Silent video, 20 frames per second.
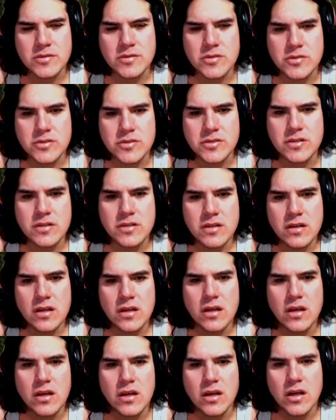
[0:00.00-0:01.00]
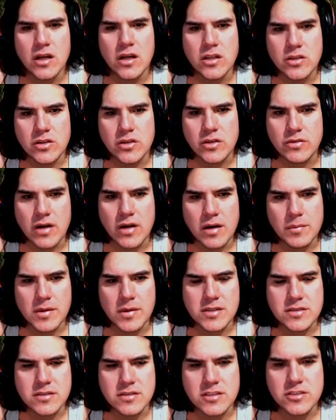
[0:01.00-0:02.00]
to return to the Grand
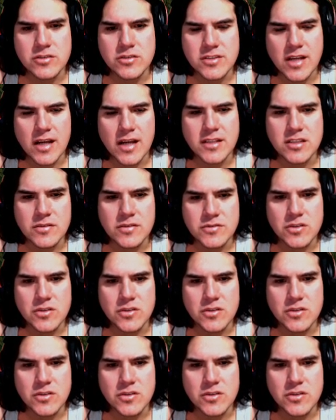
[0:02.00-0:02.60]
Master's Society of